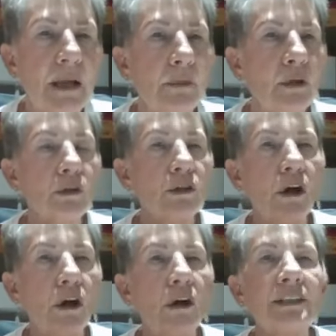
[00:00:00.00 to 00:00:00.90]
because
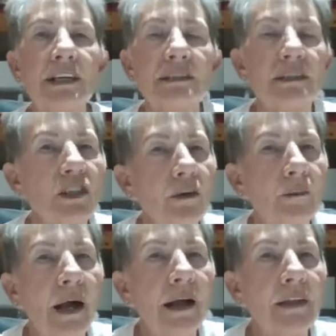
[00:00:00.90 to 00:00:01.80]
God says in
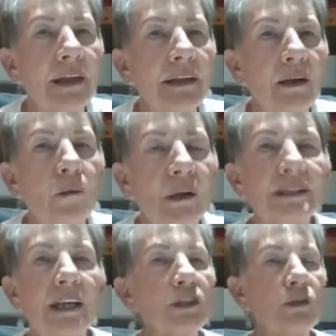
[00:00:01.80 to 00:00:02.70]
Jeremiah that He
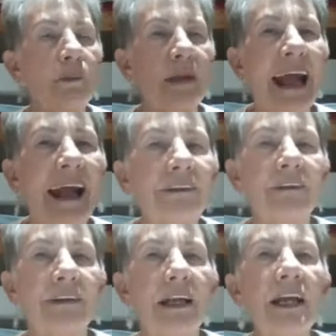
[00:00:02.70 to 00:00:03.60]
wants us to be
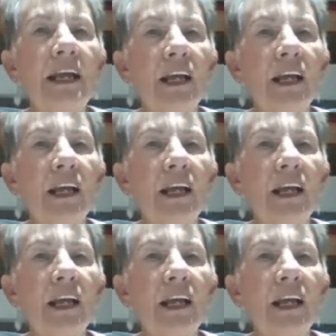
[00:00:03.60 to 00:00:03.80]
healthy.